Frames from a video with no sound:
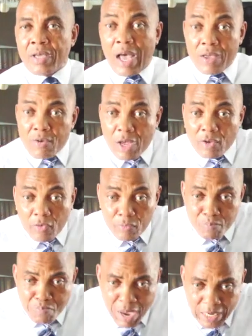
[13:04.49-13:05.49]
And you are
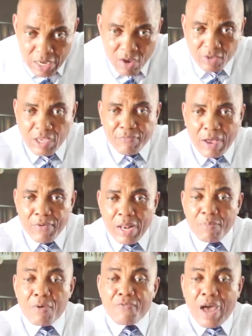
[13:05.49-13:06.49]
just making yourself
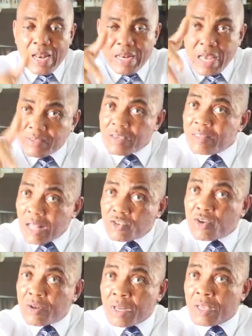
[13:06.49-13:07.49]
available, validating
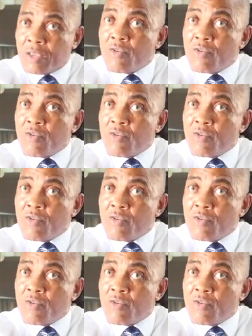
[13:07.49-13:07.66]
that journey.